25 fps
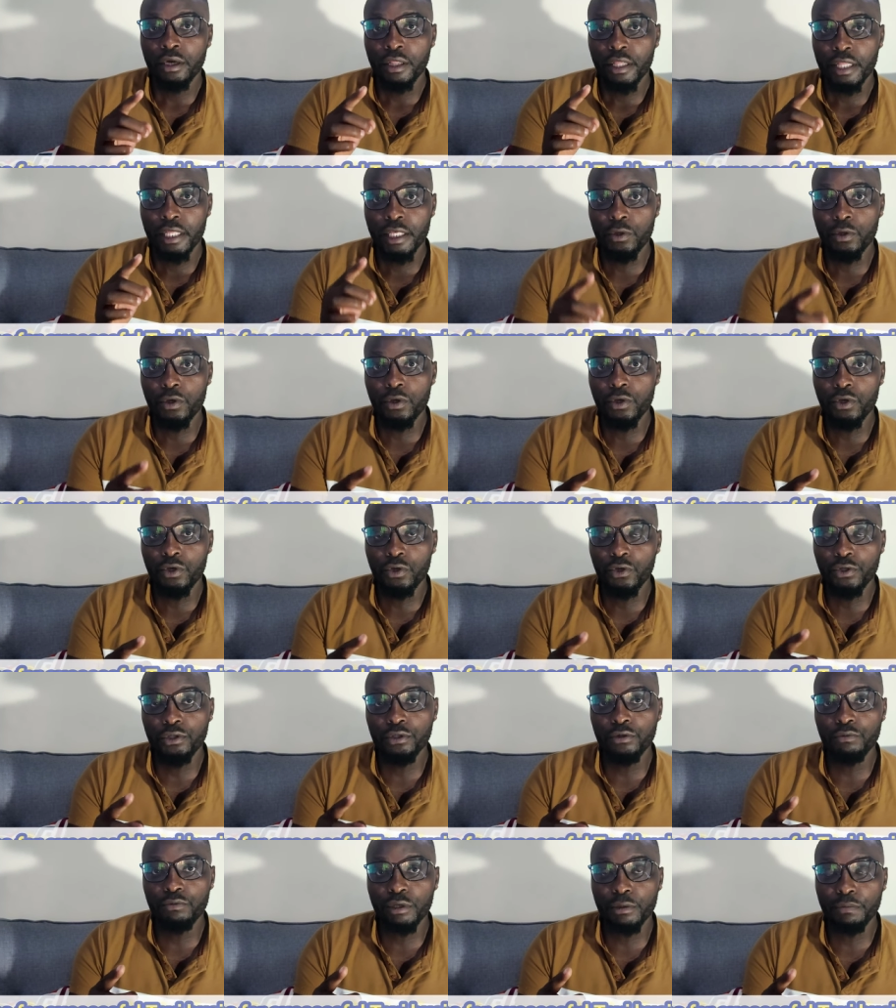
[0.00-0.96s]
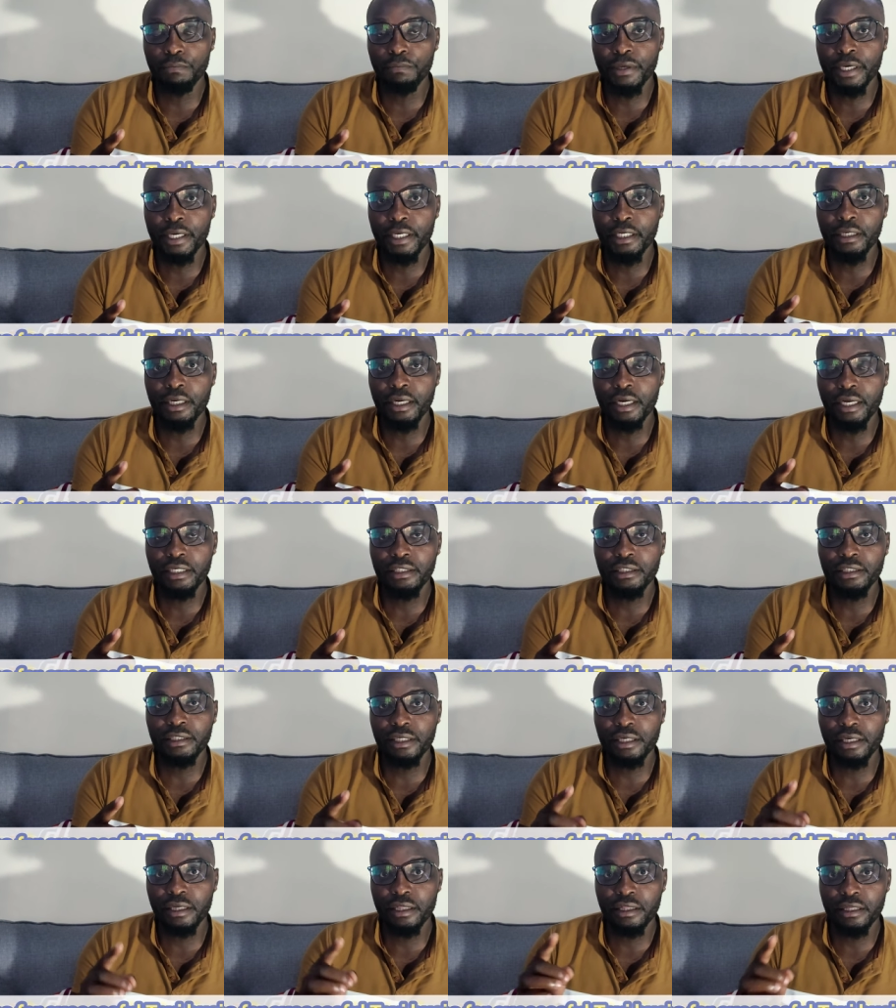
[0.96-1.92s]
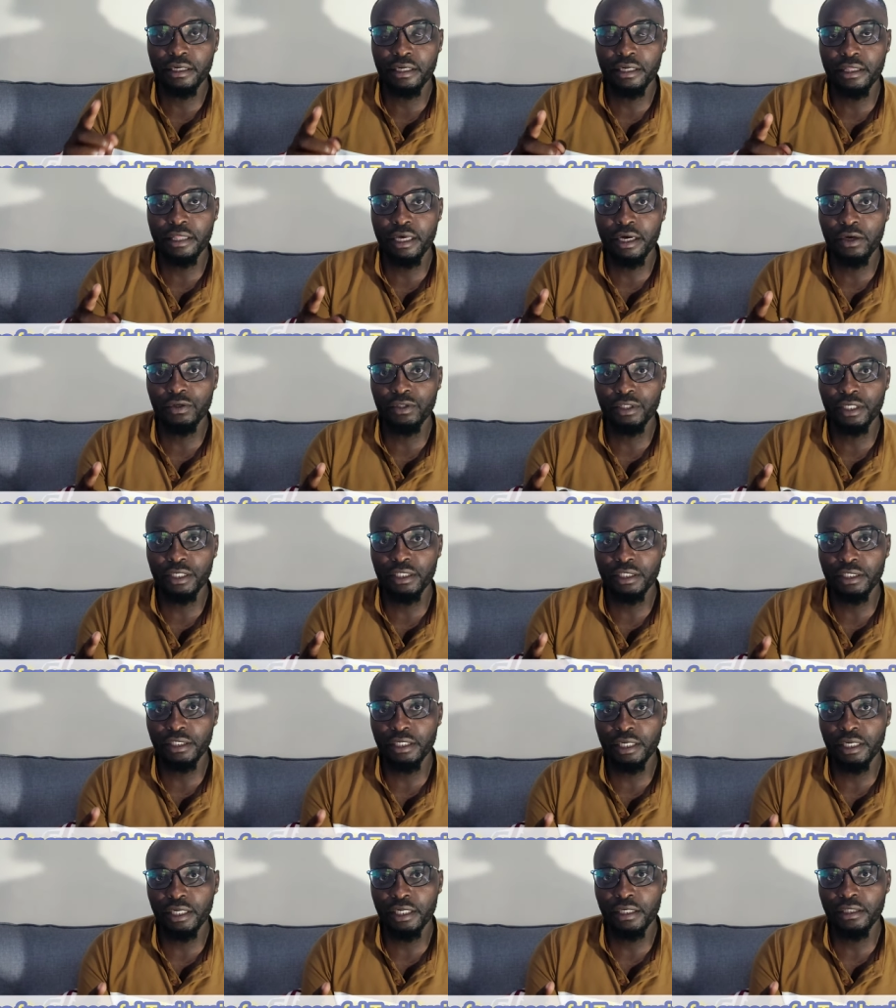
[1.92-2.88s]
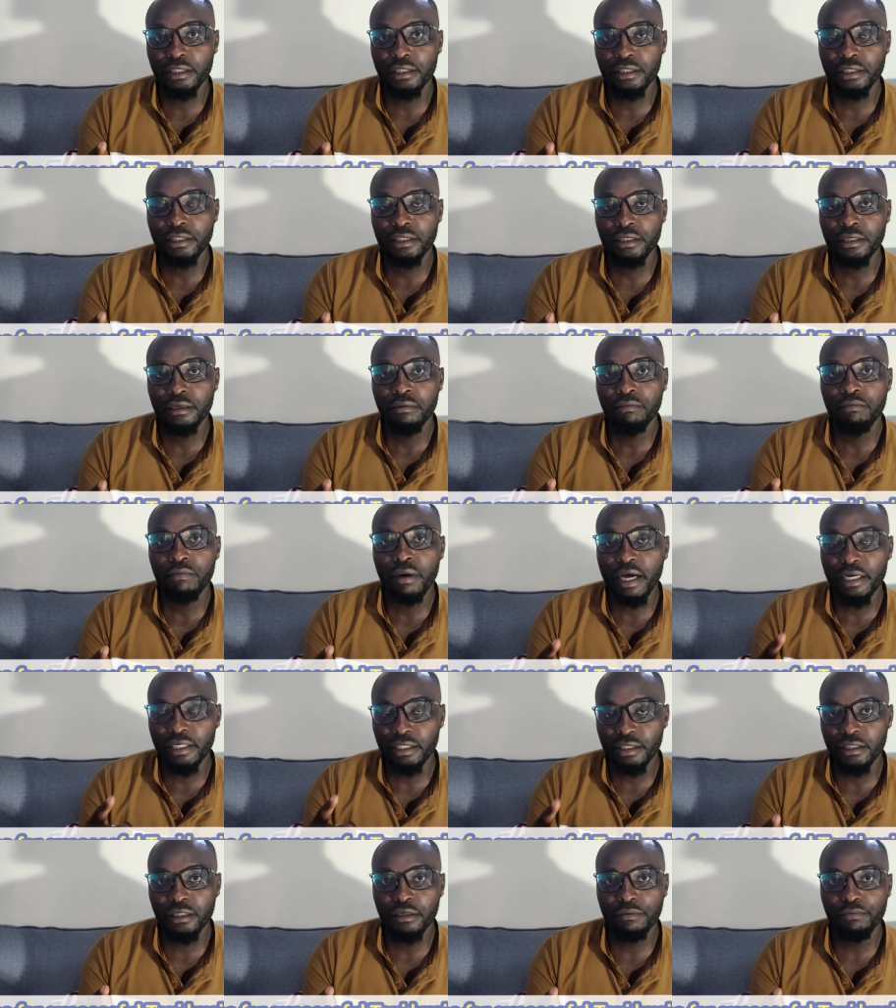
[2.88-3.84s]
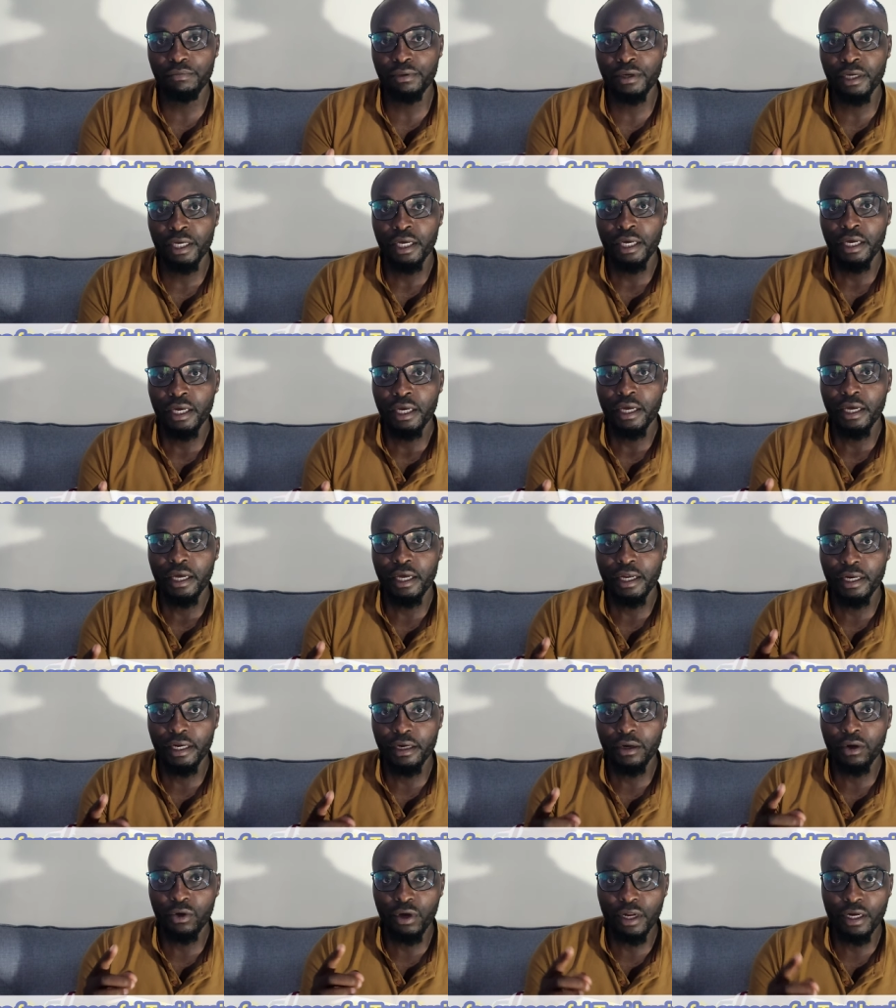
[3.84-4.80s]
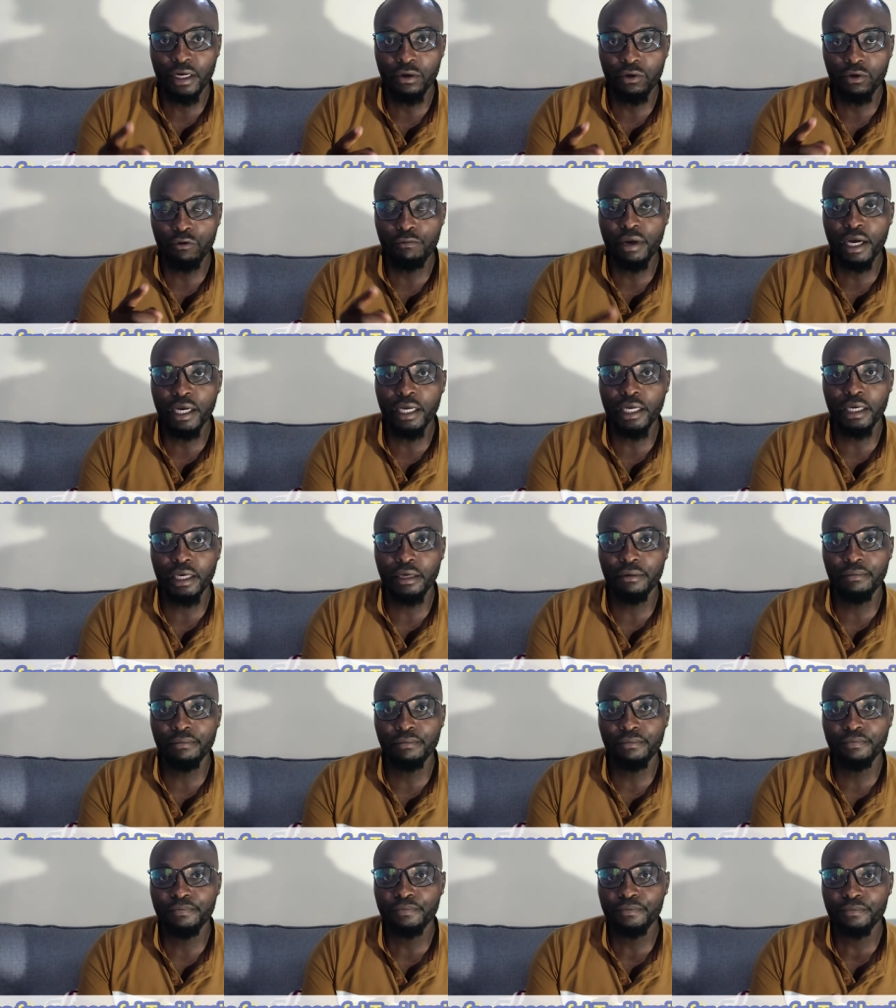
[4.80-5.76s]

they used to be paid, let's say, 3,000 shillings per trip. And when Uber came,